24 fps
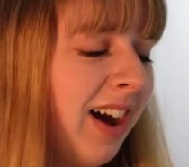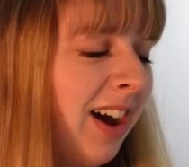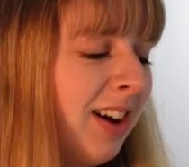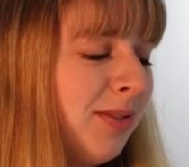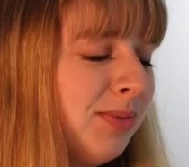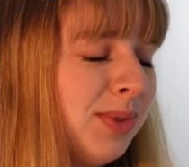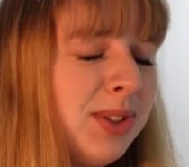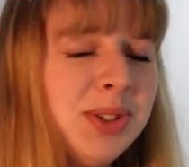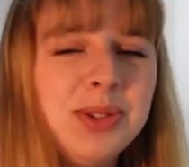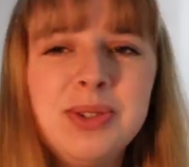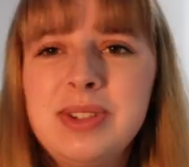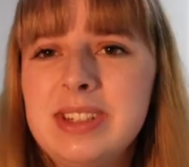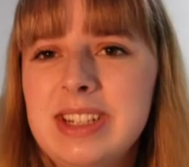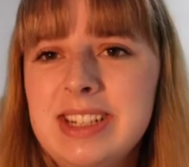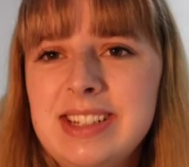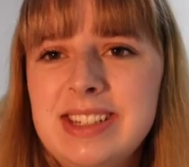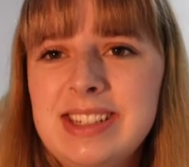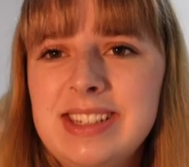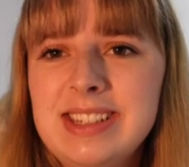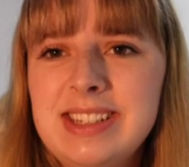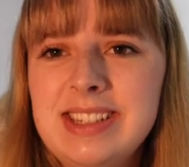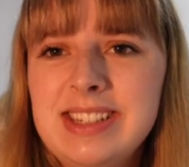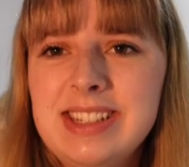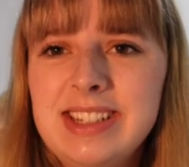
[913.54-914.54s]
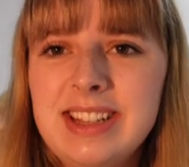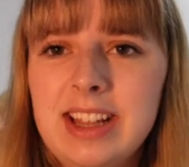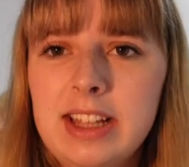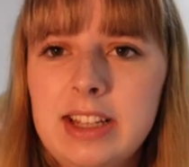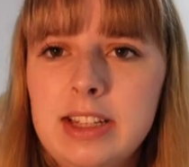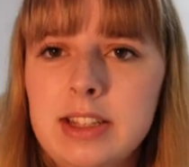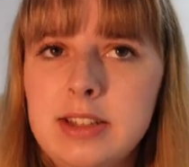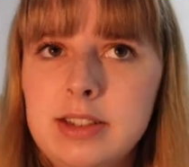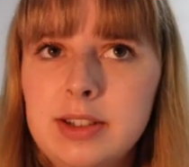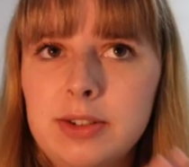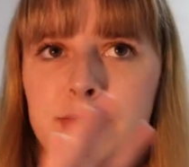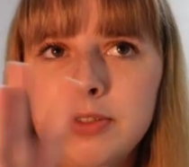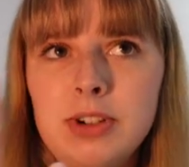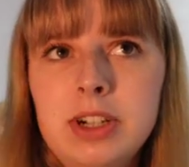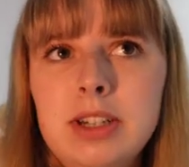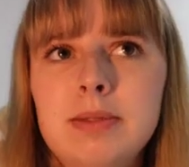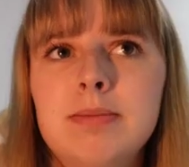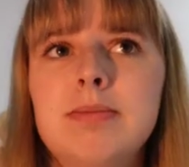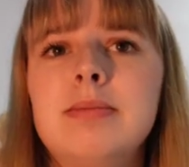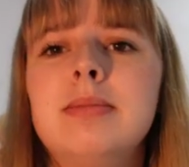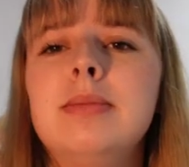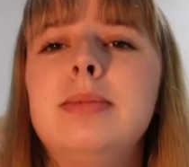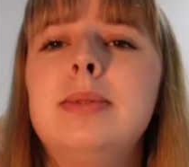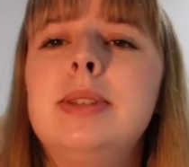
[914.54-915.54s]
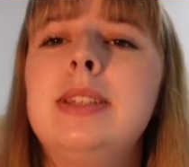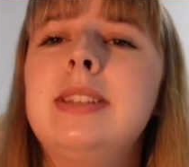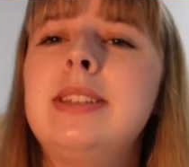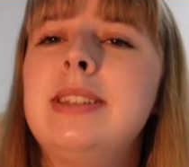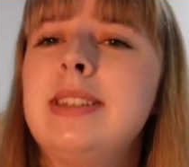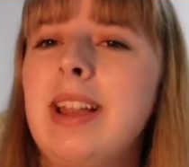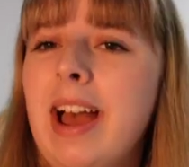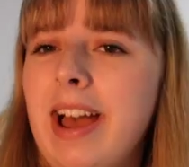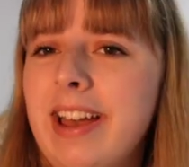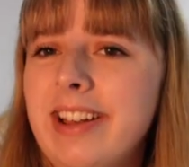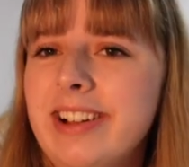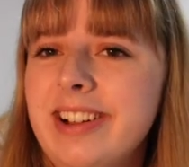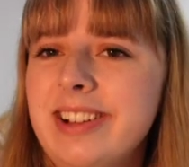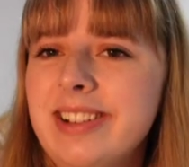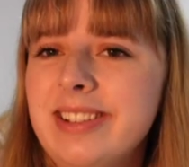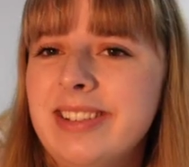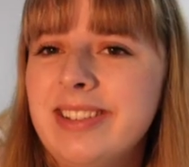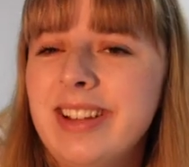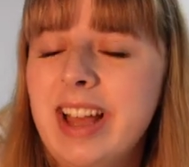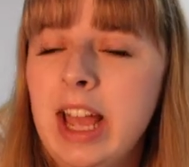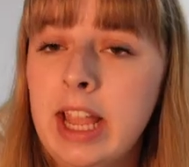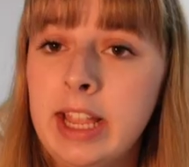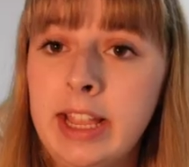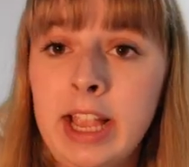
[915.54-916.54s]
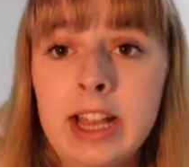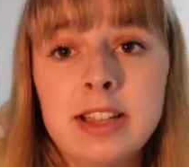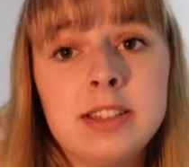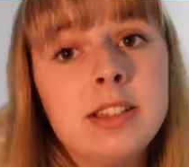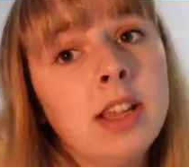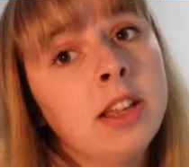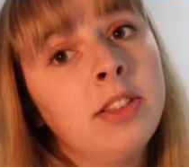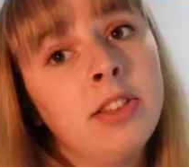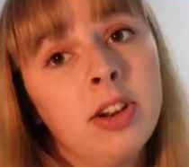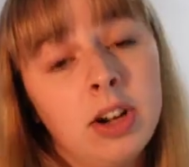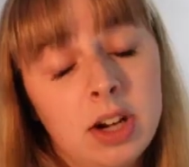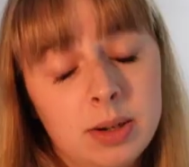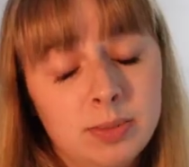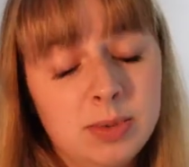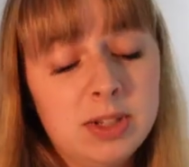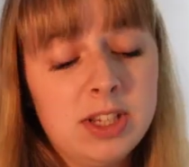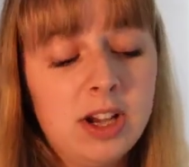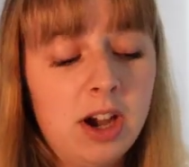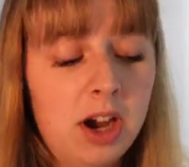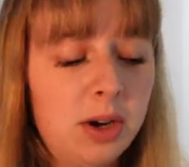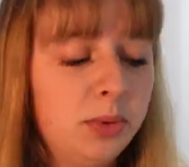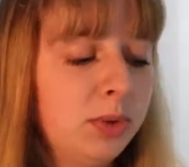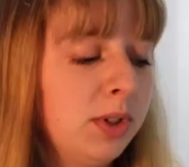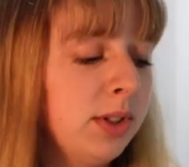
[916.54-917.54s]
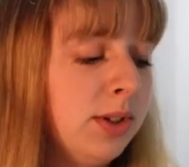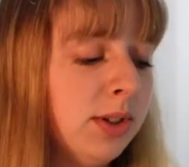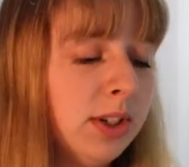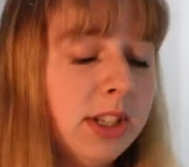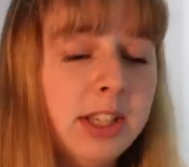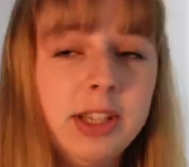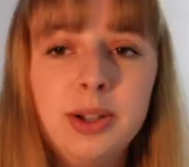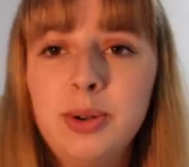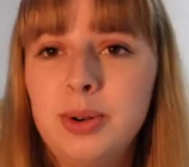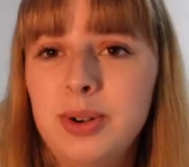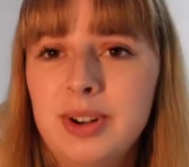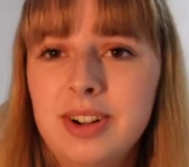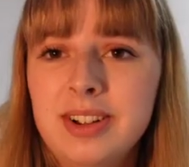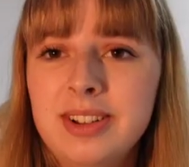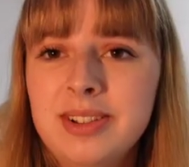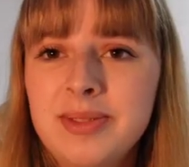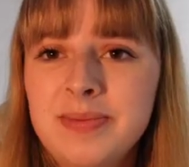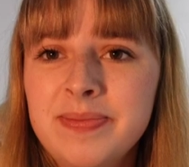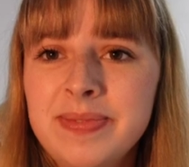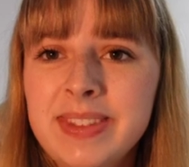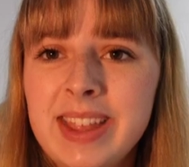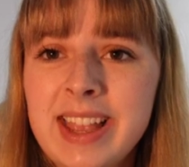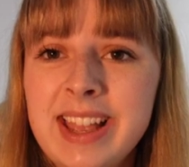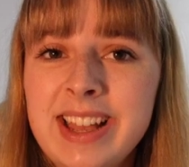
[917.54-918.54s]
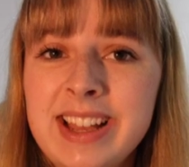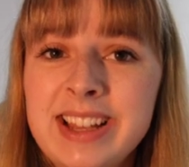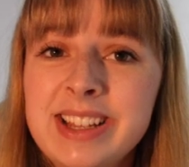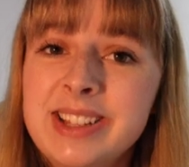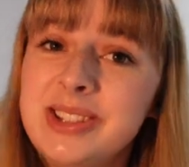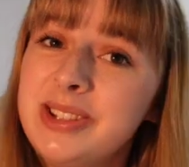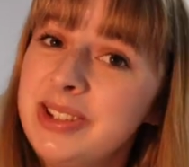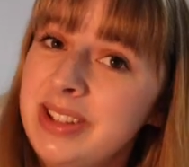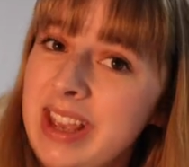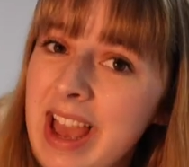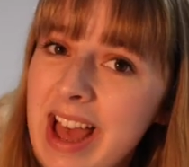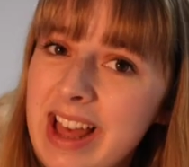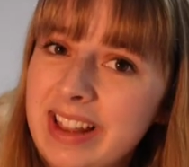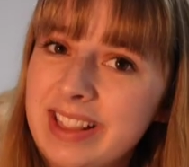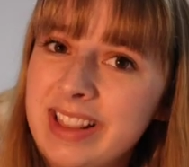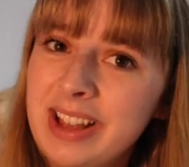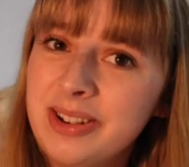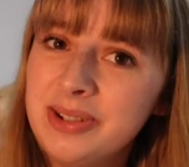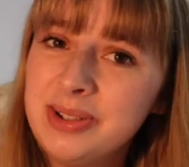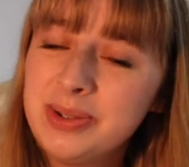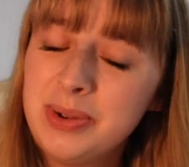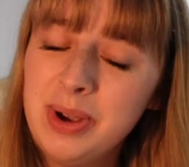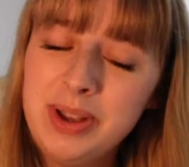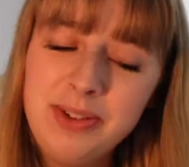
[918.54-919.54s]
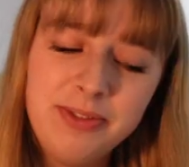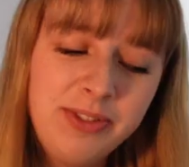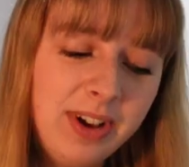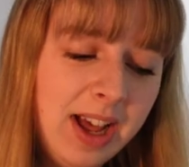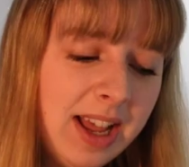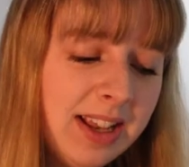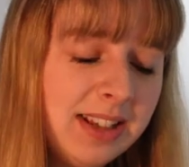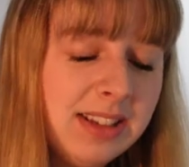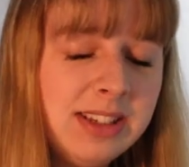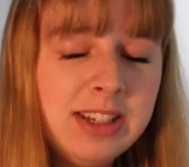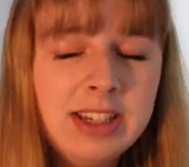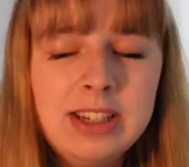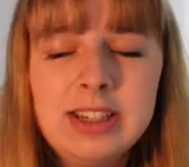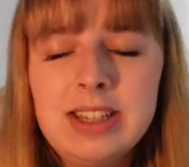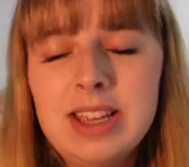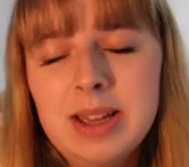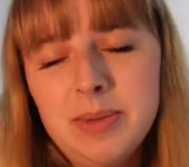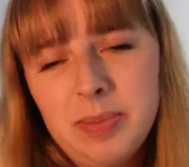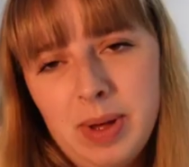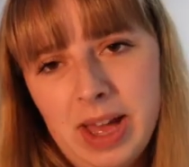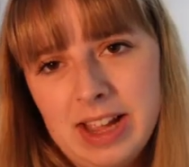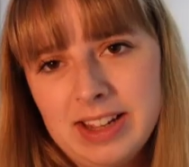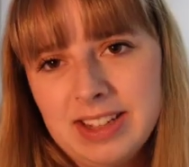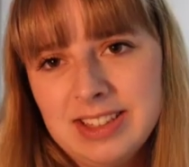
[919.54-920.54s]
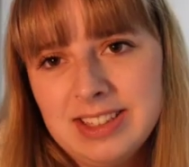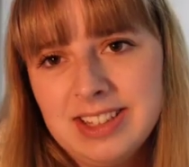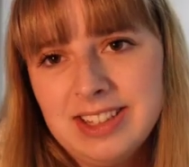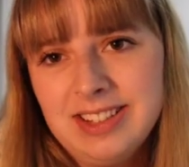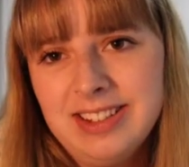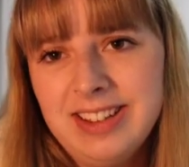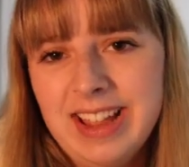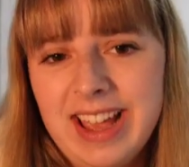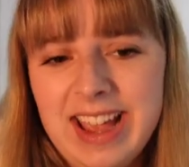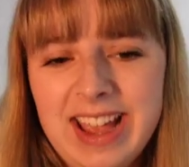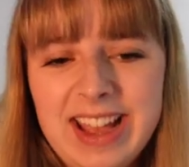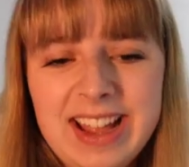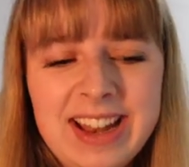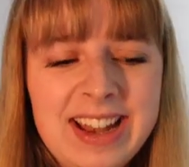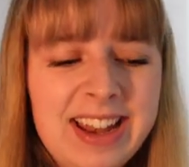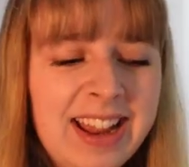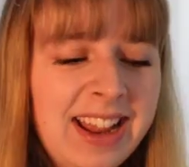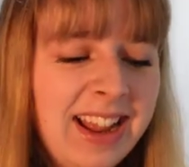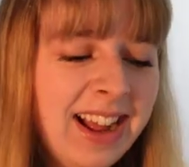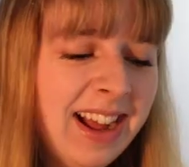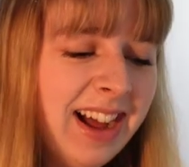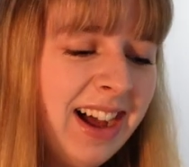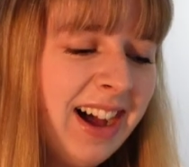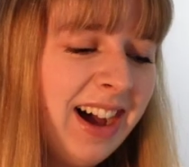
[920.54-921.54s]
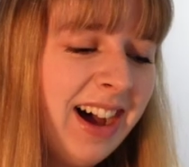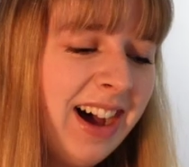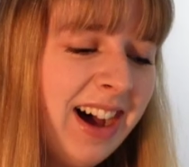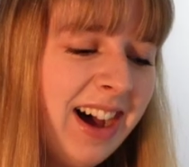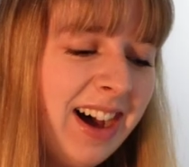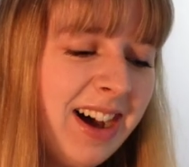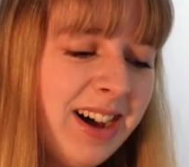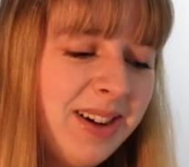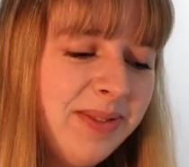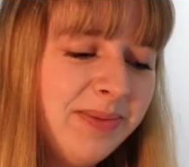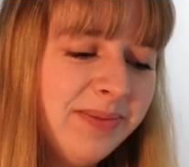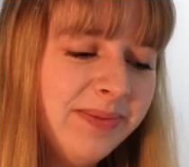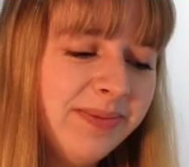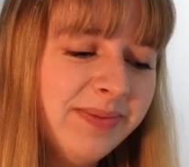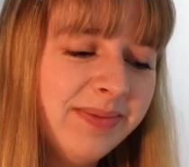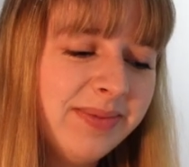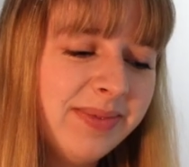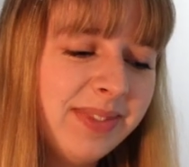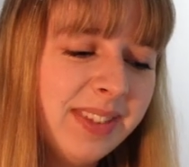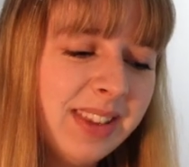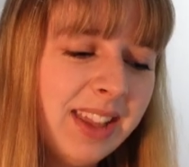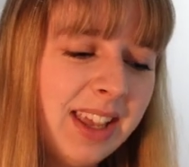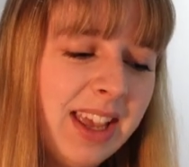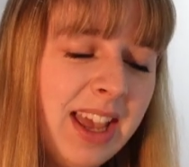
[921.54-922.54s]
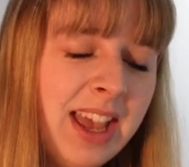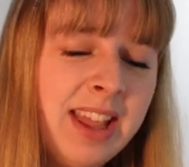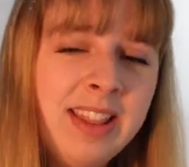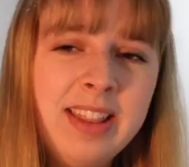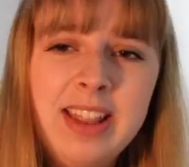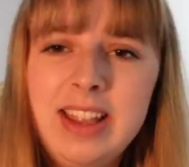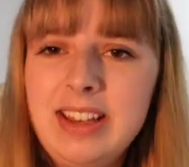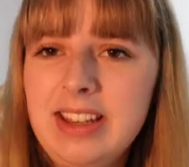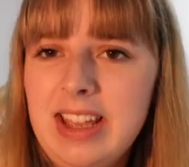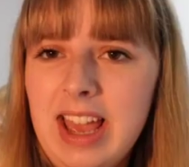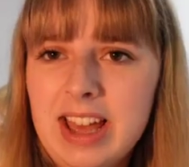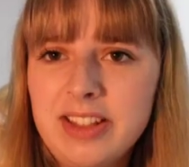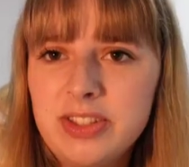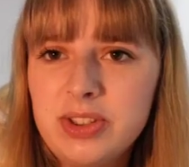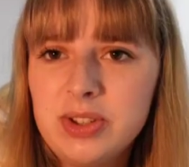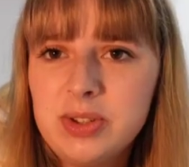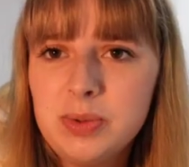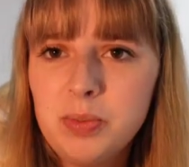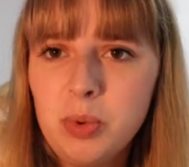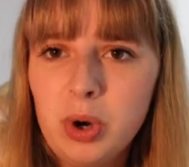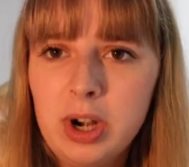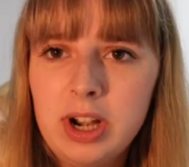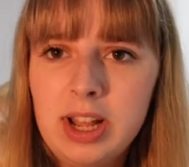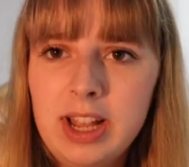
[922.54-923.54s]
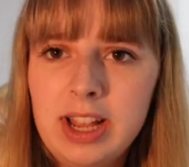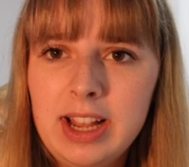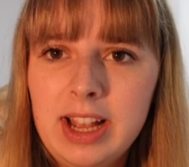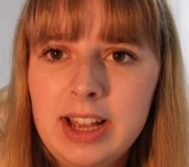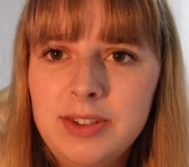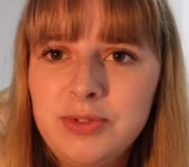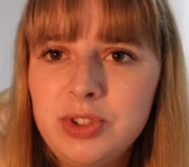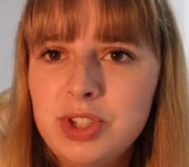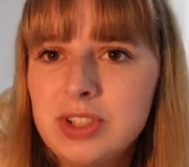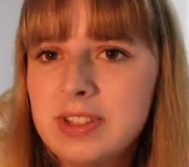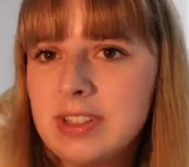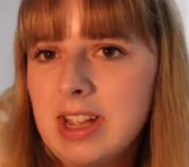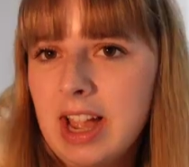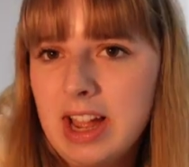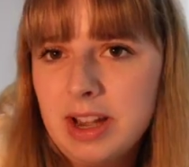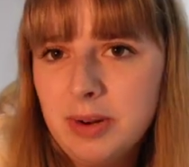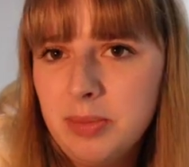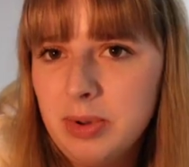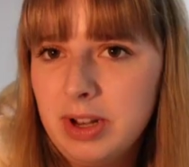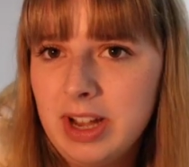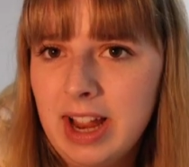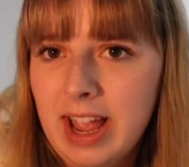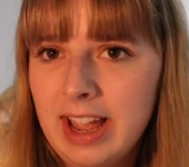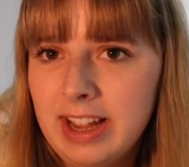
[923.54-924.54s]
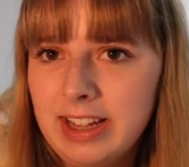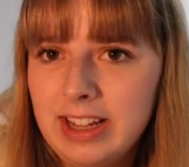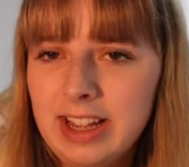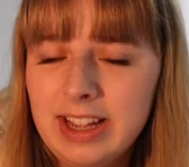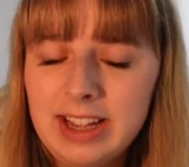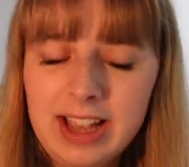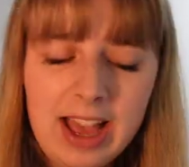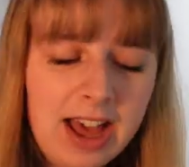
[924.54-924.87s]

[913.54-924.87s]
So it was nice to see like a different style, I guess. And their MCR was really cool. So yeah, that was quite fun. Didn't get back until late. And then yeah, this morning I've just kind of been hanging